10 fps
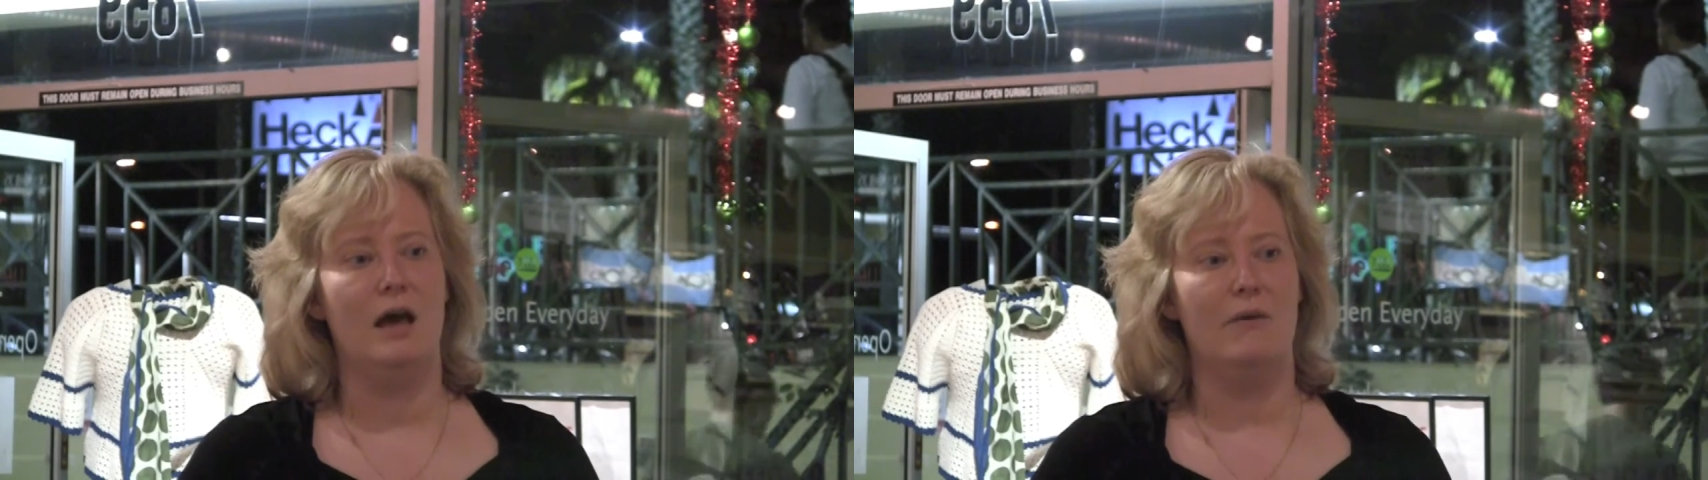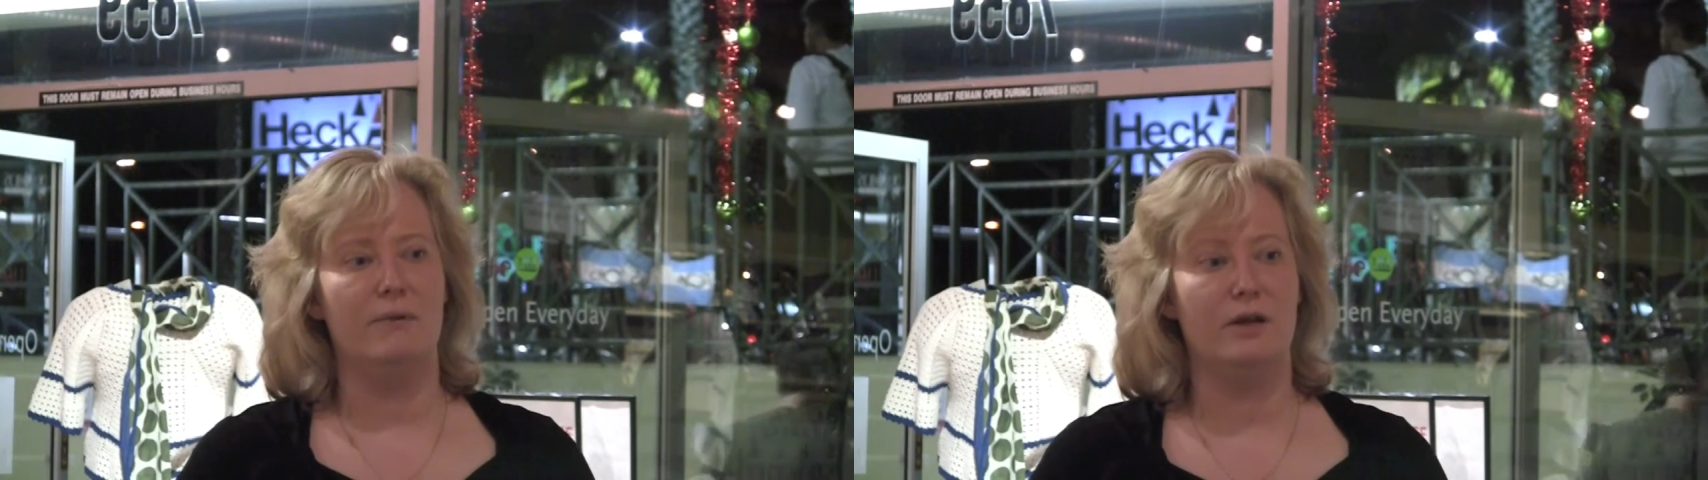
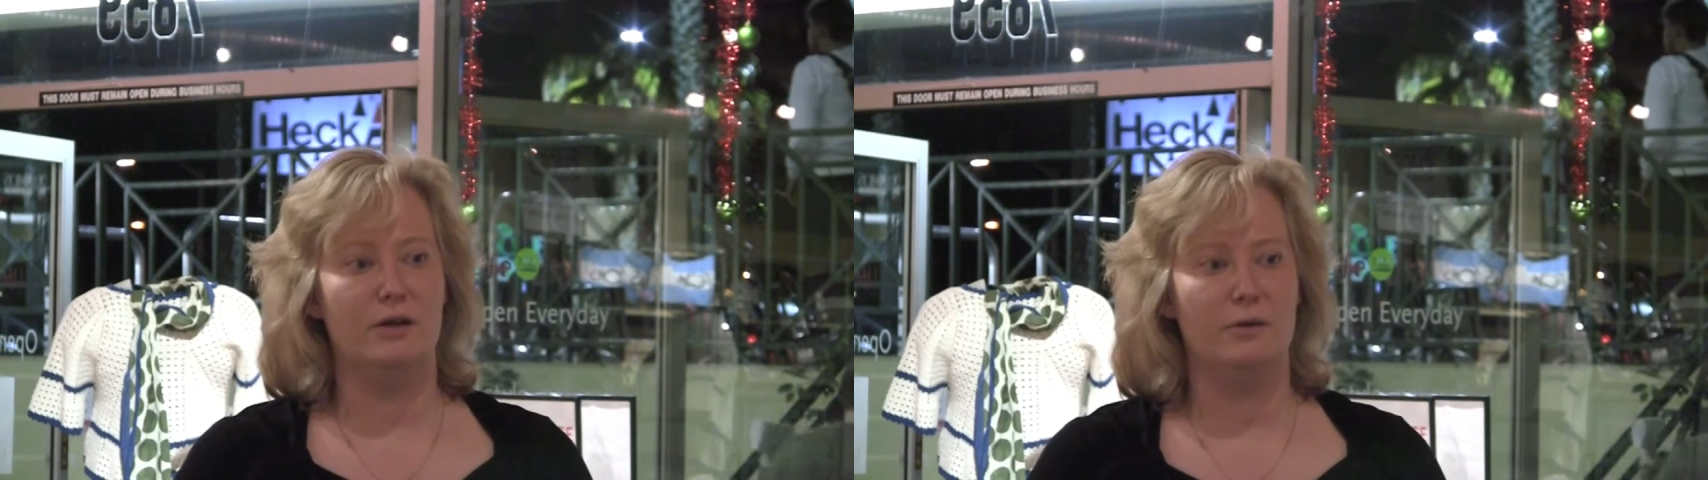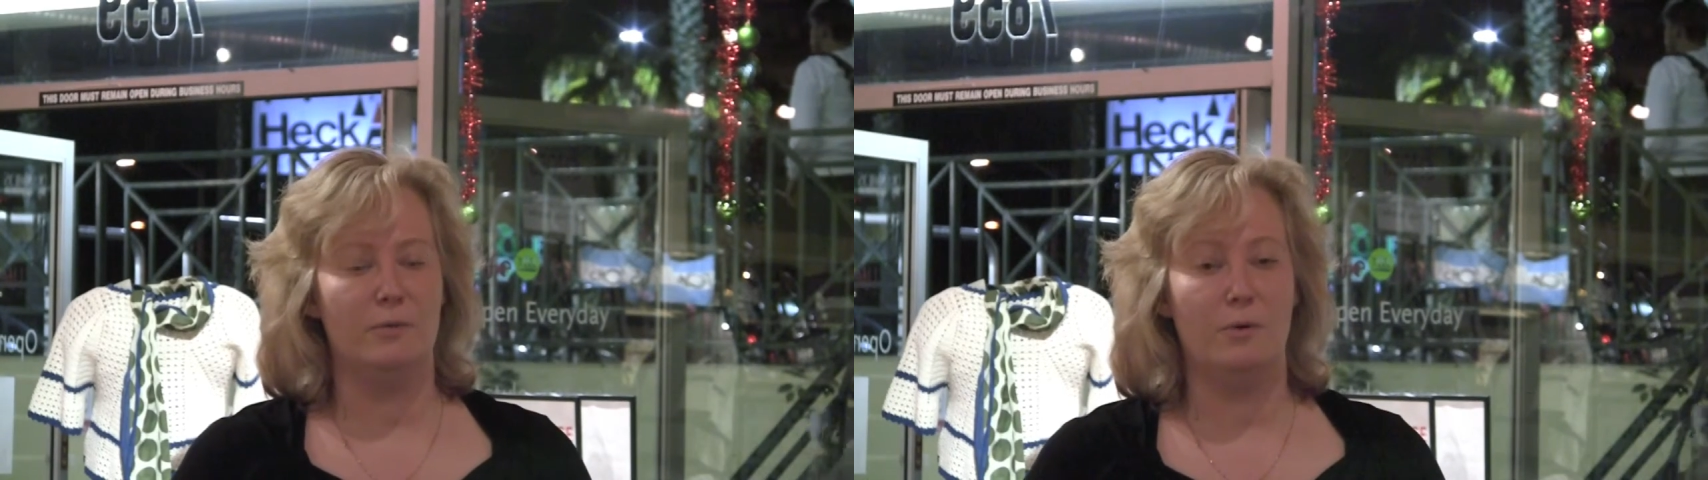and we're going
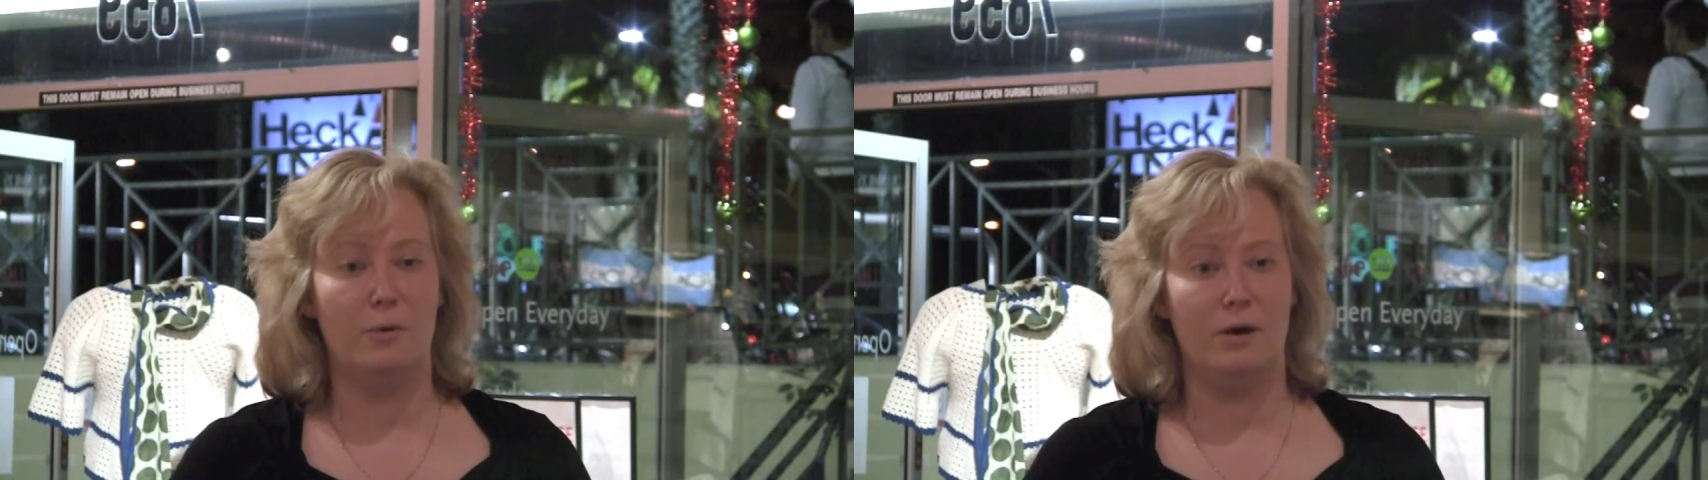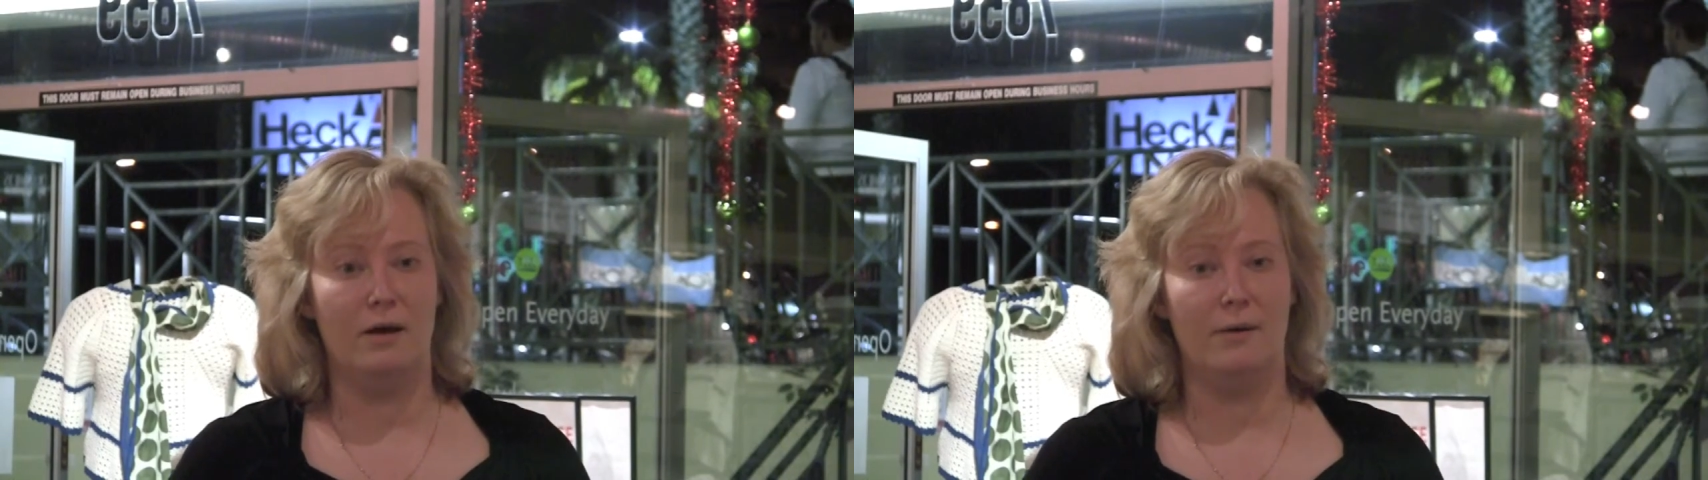to
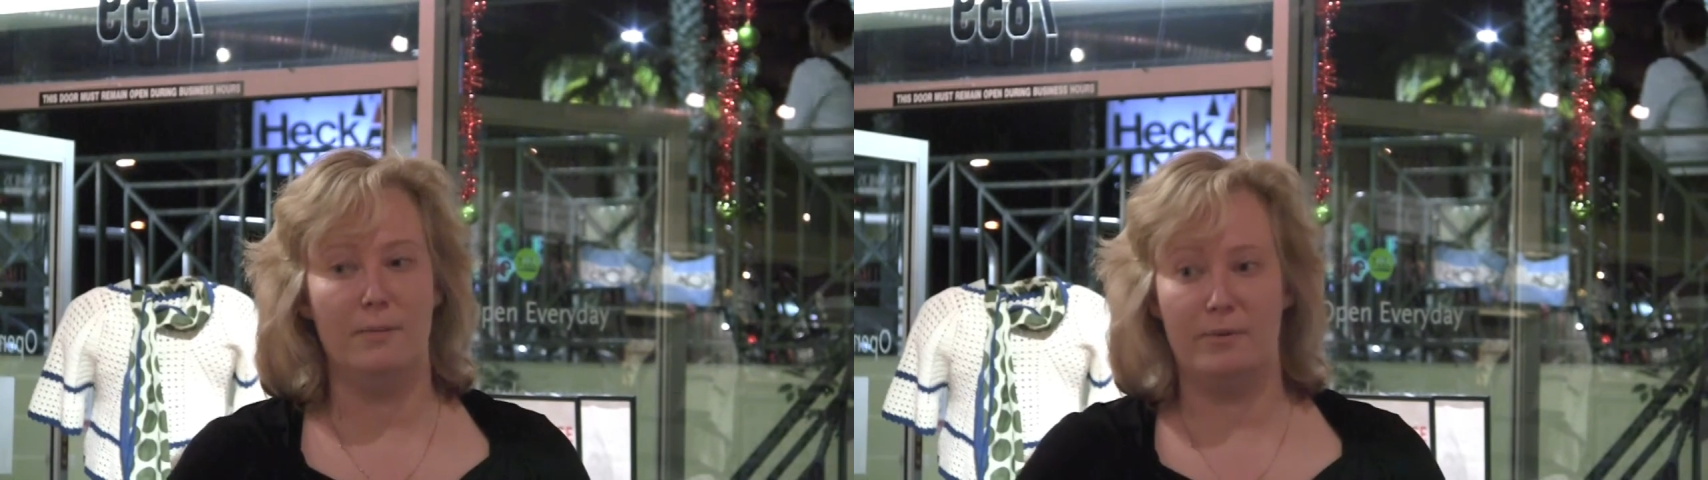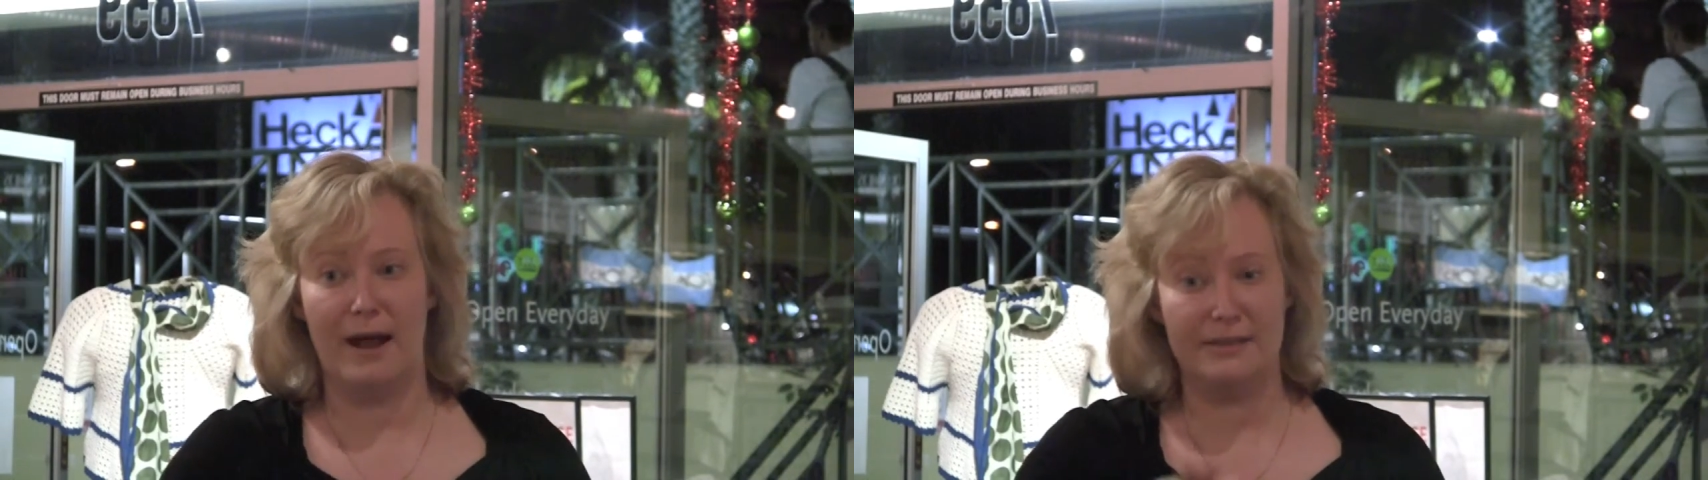
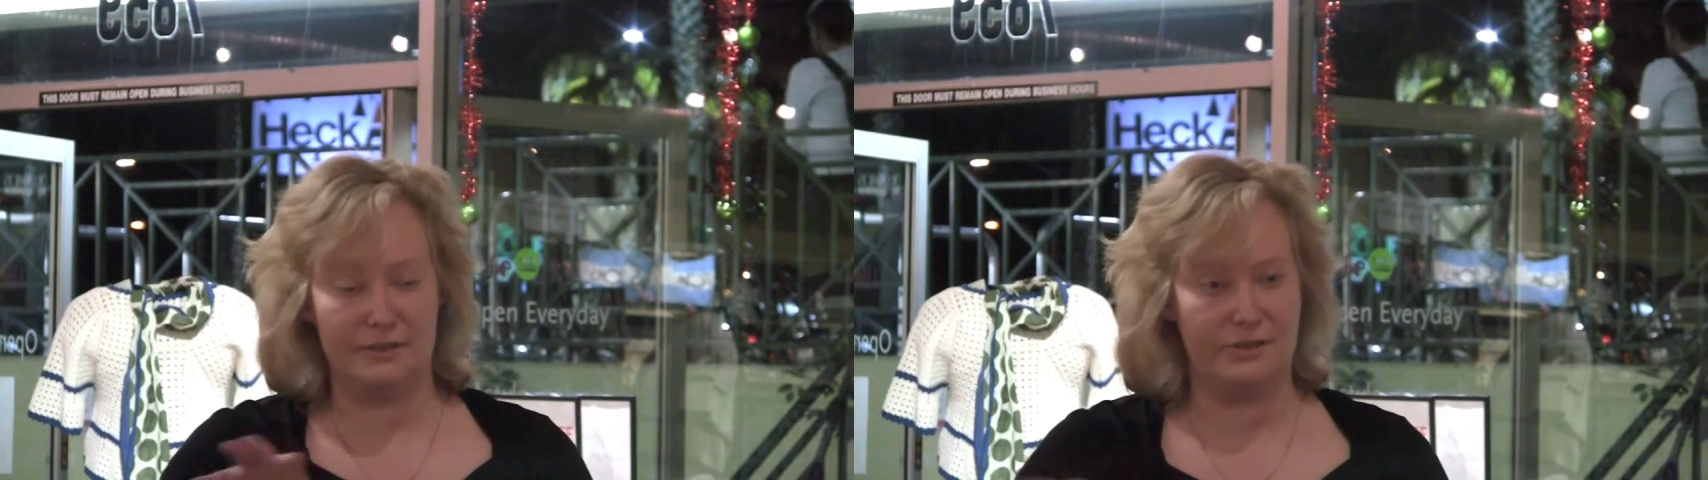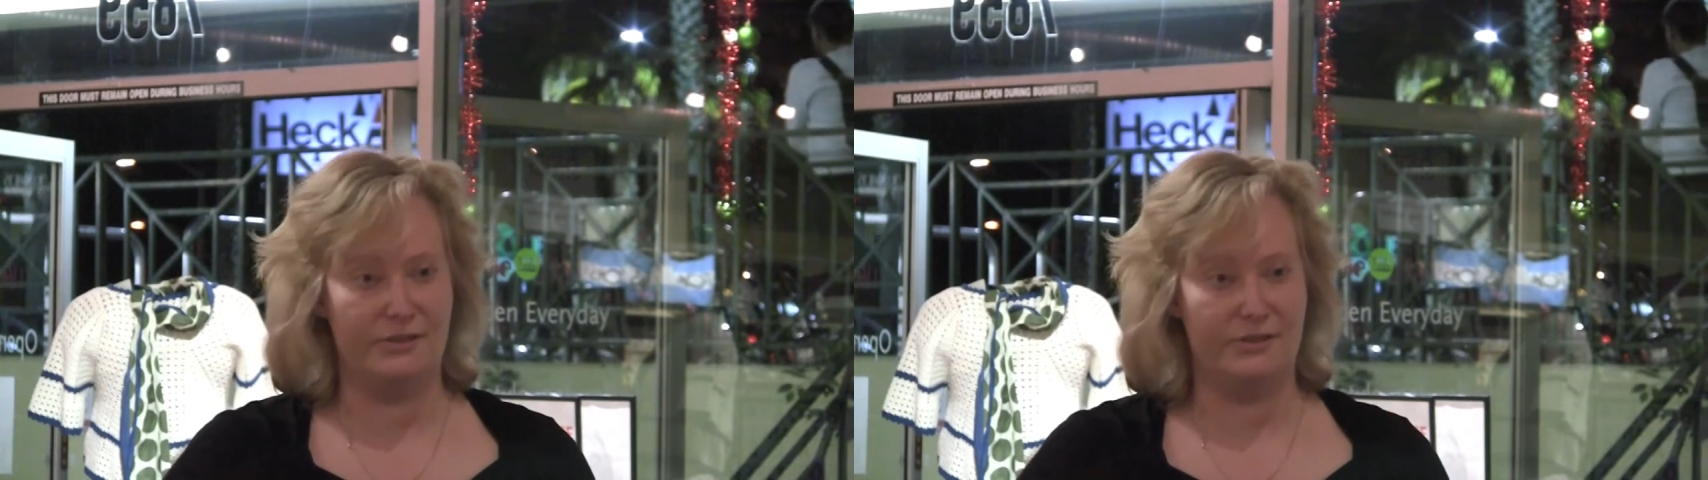practice